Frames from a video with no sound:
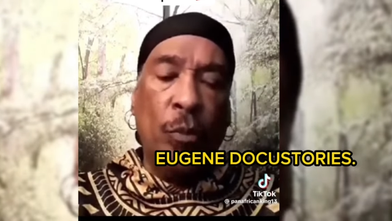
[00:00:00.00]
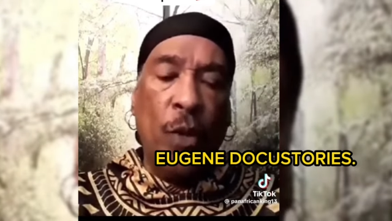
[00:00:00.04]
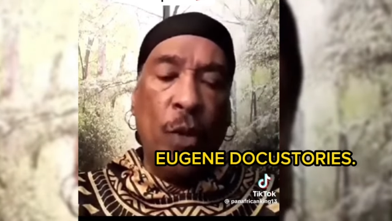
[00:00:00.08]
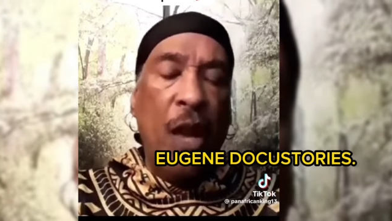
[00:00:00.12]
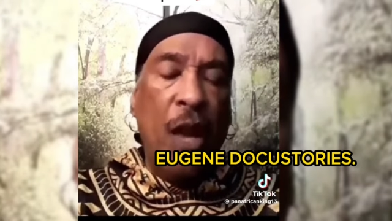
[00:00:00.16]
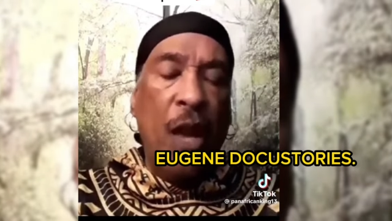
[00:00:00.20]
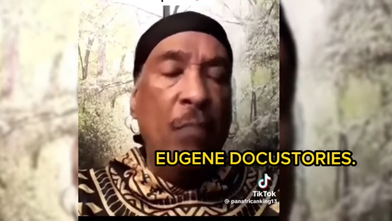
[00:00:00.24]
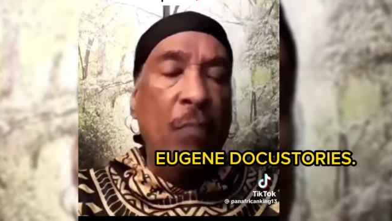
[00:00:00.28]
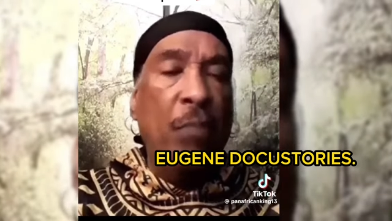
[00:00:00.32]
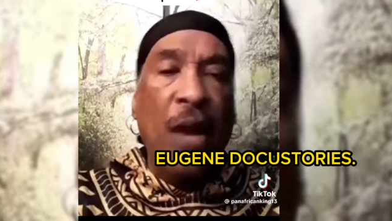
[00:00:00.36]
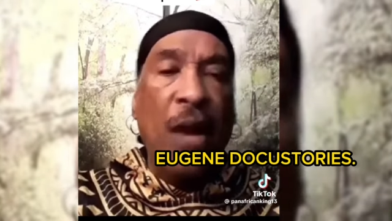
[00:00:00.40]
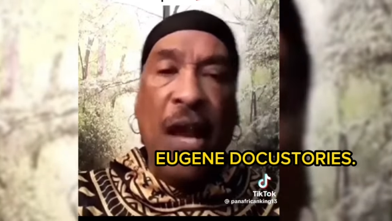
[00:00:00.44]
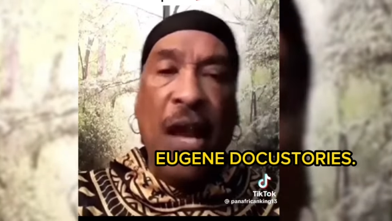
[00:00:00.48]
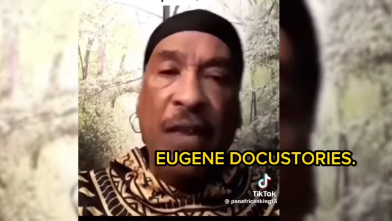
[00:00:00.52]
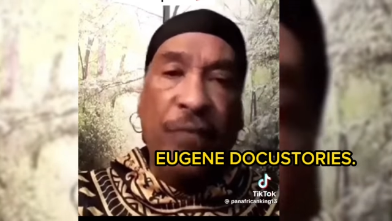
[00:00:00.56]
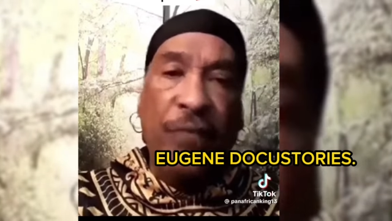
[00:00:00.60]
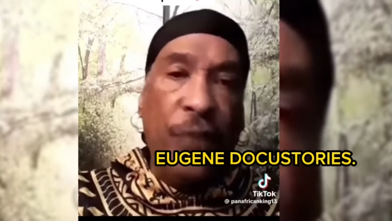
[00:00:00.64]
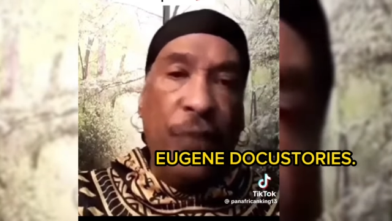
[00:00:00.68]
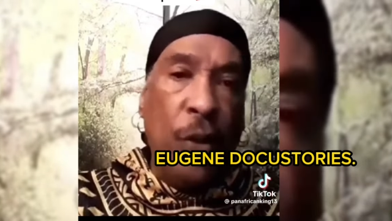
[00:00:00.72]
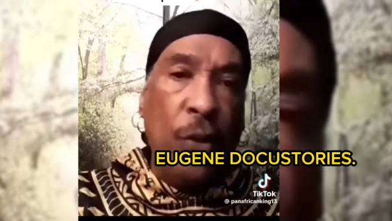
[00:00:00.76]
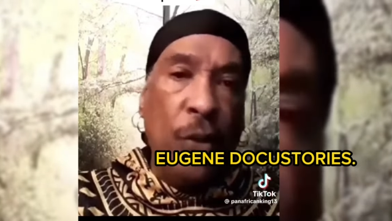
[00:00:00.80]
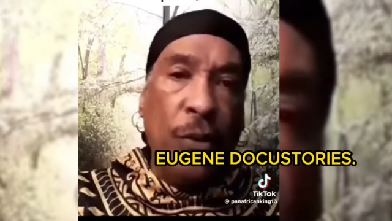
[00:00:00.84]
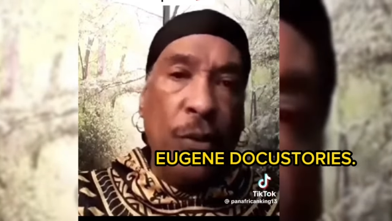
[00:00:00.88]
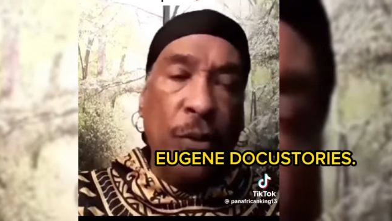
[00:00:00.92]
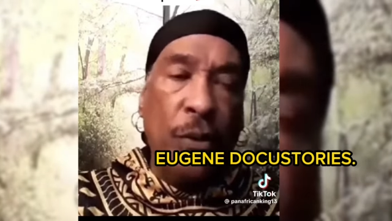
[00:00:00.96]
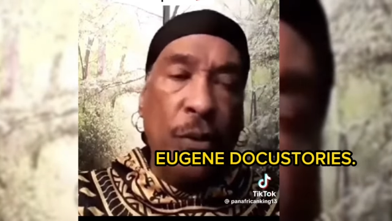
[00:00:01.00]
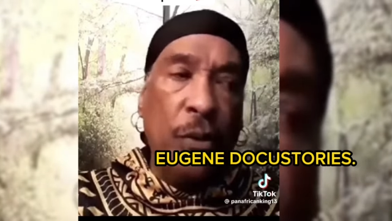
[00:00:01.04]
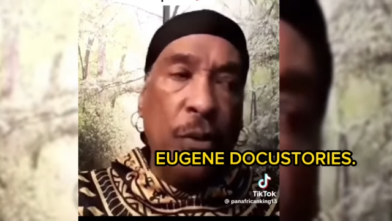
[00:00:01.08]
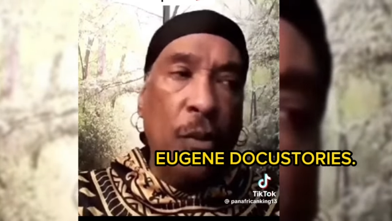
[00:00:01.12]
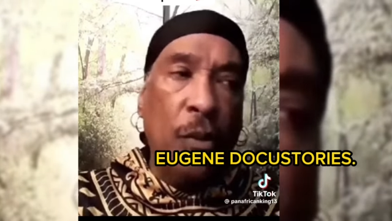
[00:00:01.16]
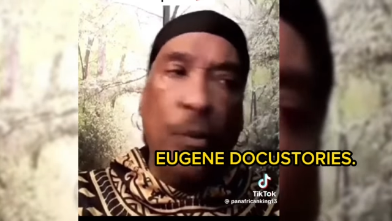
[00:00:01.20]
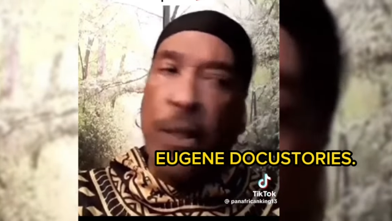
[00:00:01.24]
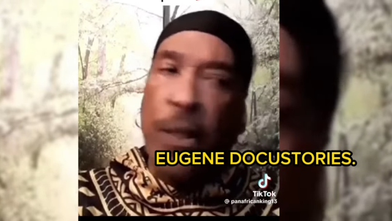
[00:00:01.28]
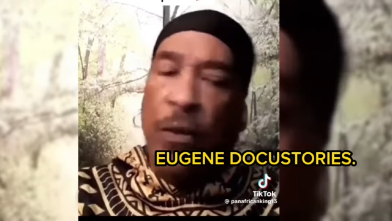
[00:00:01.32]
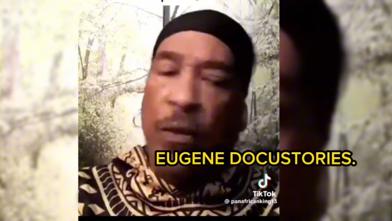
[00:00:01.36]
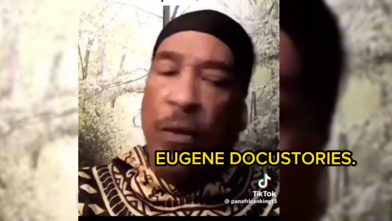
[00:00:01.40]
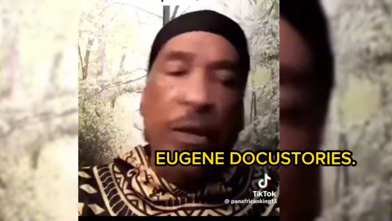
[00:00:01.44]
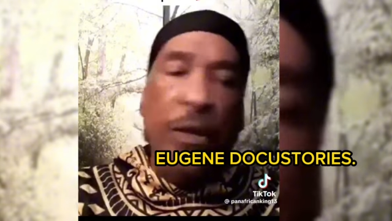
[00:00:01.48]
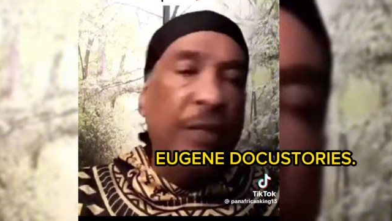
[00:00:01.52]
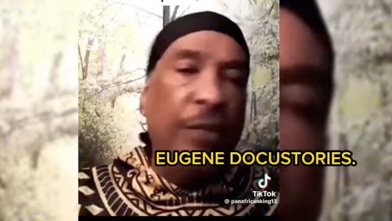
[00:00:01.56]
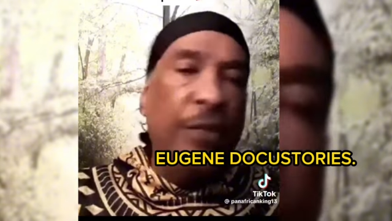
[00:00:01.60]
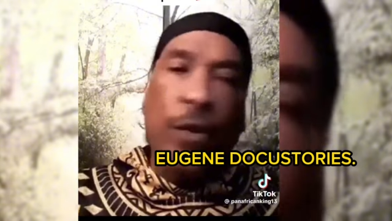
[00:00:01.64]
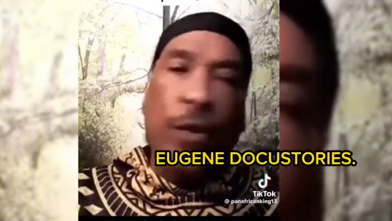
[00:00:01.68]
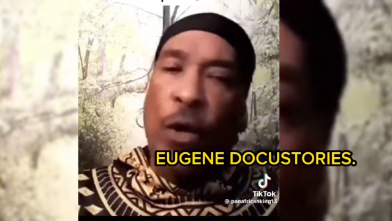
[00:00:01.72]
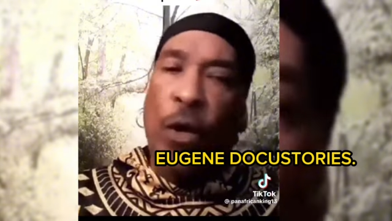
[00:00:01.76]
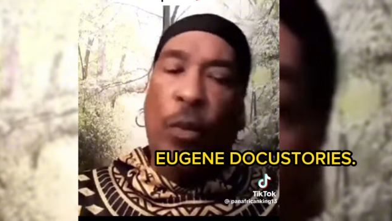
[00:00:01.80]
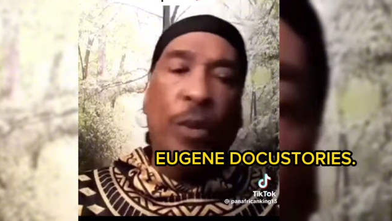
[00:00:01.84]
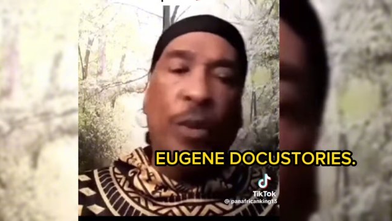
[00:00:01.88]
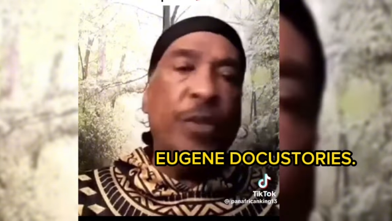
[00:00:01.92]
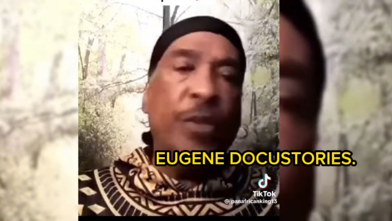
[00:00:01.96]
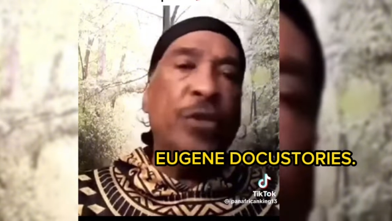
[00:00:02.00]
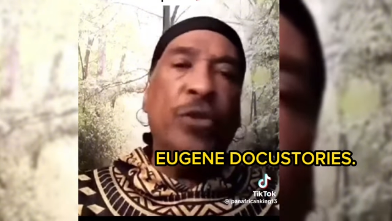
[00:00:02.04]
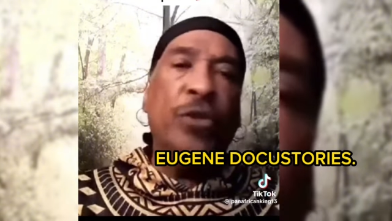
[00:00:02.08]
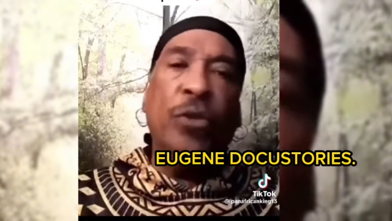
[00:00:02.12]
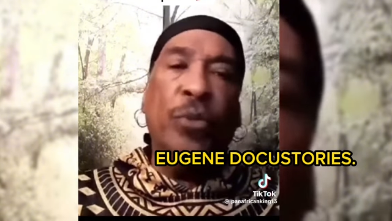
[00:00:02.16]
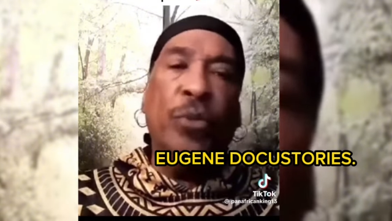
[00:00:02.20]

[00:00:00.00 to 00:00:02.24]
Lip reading: And black folk, we don't even know what to do